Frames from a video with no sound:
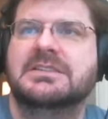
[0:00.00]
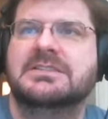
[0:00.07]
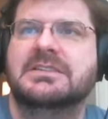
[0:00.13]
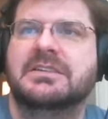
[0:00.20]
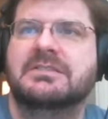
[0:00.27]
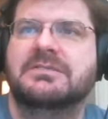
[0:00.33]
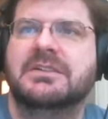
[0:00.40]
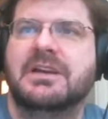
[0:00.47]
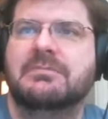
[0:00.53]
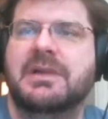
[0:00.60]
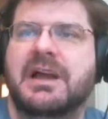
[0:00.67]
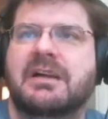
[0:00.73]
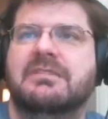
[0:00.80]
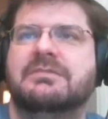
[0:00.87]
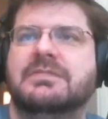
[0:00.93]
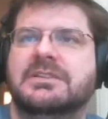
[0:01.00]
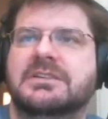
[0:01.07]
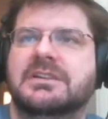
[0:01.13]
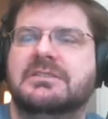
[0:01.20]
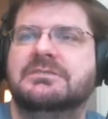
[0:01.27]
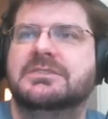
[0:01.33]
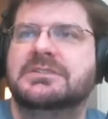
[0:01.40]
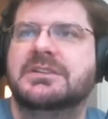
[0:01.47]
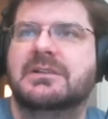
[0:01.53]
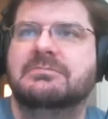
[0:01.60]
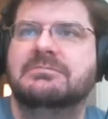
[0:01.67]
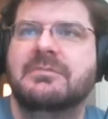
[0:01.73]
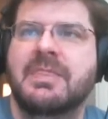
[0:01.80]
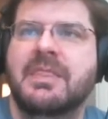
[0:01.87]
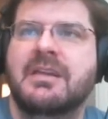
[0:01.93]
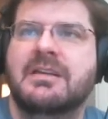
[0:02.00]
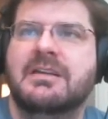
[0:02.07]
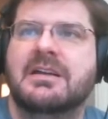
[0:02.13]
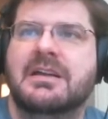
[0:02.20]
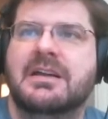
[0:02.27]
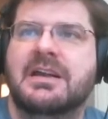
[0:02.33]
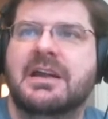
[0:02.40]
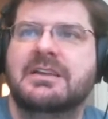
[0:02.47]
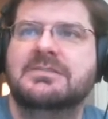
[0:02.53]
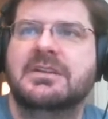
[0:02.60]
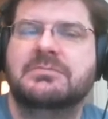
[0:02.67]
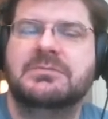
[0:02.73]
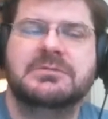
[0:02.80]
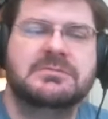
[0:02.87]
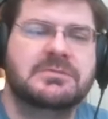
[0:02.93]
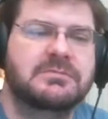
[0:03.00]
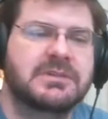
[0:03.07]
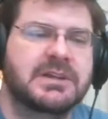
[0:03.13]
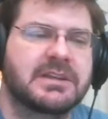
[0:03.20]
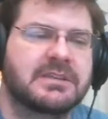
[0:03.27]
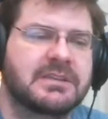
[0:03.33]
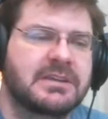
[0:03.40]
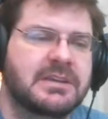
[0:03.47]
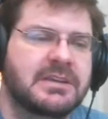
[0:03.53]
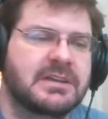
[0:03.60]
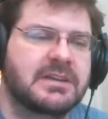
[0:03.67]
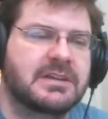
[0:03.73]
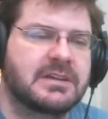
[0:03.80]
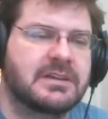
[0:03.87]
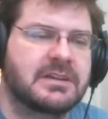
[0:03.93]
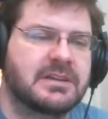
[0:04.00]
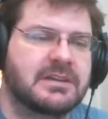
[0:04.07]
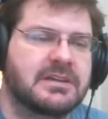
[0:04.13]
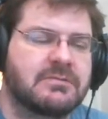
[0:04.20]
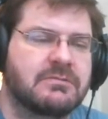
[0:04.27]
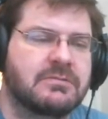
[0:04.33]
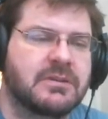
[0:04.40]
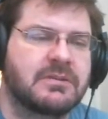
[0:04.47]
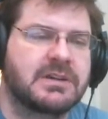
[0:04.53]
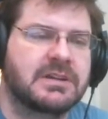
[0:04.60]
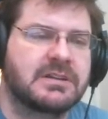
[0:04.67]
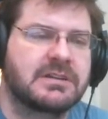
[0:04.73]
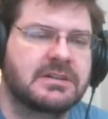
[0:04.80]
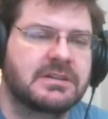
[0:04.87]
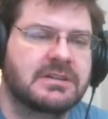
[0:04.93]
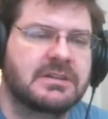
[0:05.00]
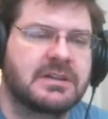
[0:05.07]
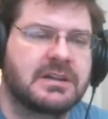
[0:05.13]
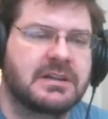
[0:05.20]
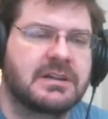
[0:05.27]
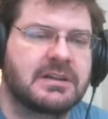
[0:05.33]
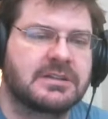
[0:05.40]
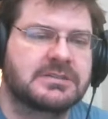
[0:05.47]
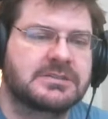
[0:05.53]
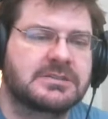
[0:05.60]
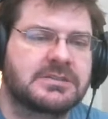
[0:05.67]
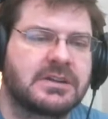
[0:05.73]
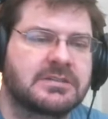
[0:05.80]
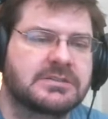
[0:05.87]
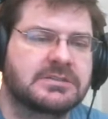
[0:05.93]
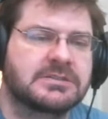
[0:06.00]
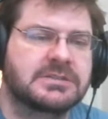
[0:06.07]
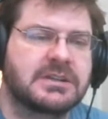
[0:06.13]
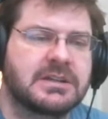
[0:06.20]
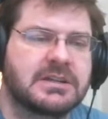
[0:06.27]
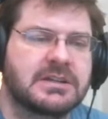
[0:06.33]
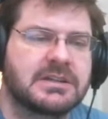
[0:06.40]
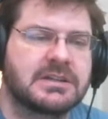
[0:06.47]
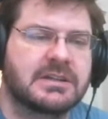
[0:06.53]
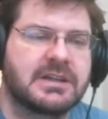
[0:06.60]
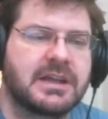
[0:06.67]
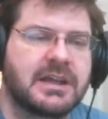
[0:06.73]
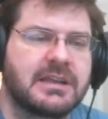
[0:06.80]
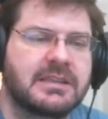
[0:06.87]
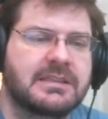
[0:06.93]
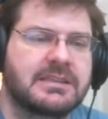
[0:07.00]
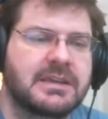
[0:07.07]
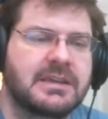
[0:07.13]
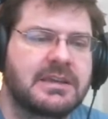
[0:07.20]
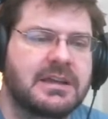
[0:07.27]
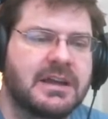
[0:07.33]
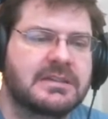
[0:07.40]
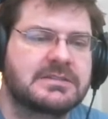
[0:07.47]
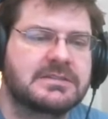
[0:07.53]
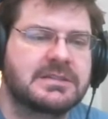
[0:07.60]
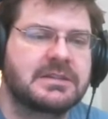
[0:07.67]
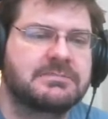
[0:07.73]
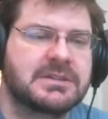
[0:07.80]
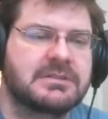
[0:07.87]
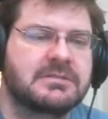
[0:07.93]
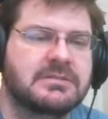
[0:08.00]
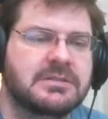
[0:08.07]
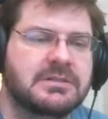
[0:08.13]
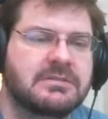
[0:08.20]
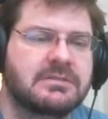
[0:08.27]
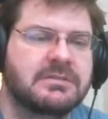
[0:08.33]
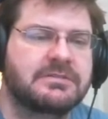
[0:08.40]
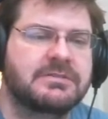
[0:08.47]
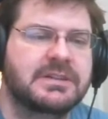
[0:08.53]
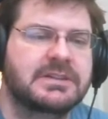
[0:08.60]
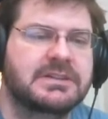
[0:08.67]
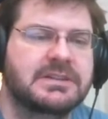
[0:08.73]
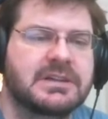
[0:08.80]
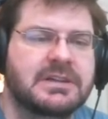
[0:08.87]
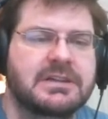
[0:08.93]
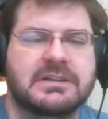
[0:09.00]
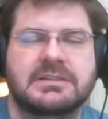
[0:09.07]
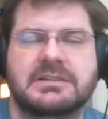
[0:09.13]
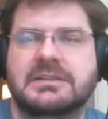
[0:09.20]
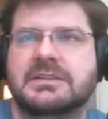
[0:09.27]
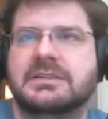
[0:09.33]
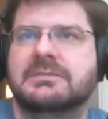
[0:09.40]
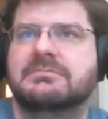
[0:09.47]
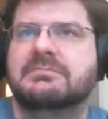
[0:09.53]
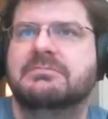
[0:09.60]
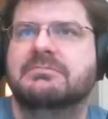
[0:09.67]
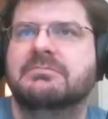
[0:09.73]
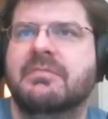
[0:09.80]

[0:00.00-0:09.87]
enough or not powerful enough or something. Had trouble with heroic Assault. I think I can skip to heroic Gorefiend and